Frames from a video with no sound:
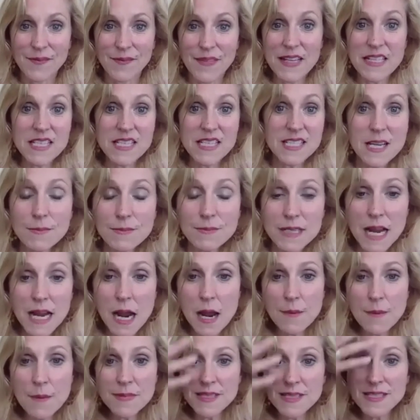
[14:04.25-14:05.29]
And
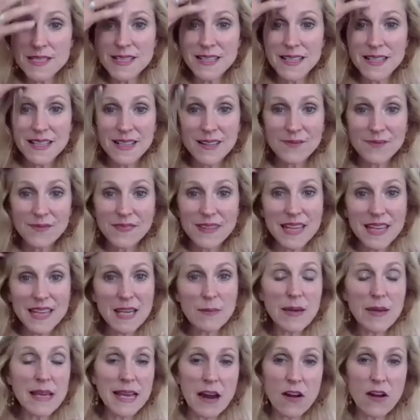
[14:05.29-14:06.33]
sometimes it
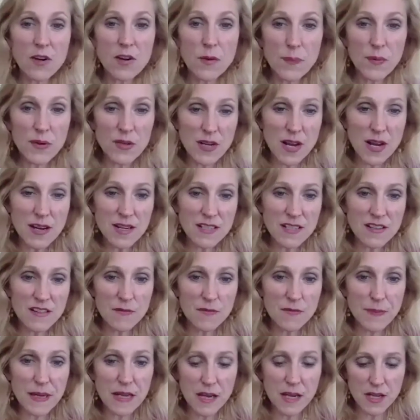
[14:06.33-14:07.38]
can be
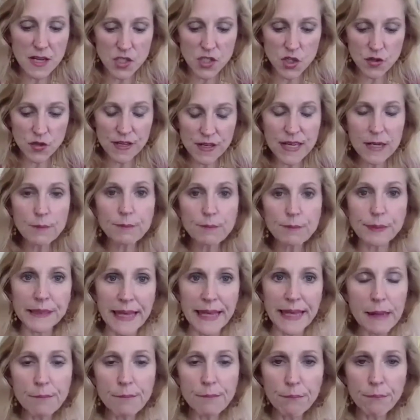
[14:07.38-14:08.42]
counterproductive because you're in
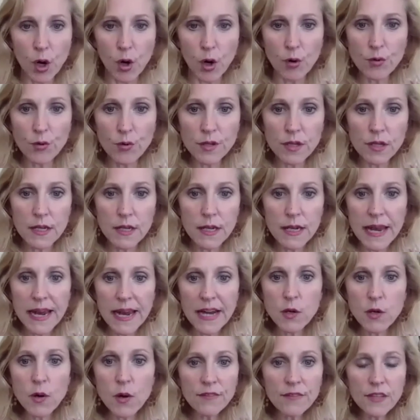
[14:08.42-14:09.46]
blame mode
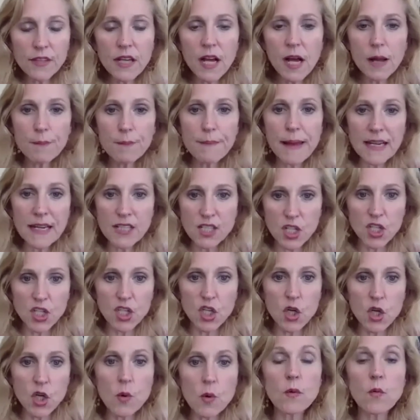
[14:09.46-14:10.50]
and you haven't gotten back to
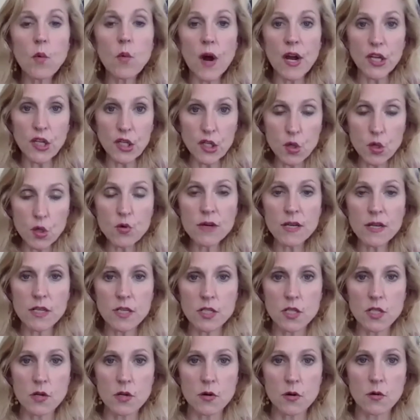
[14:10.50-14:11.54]
you and what you can
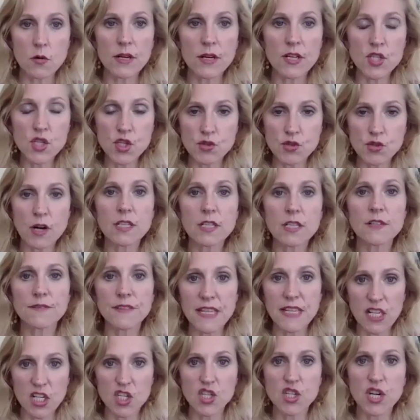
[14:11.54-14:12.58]
do
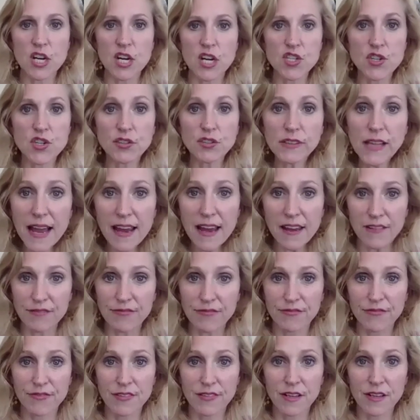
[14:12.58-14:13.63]
constructively to change your
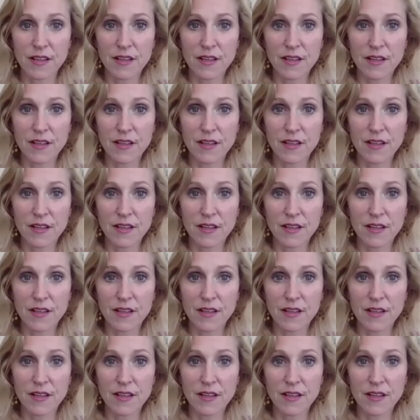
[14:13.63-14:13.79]
life.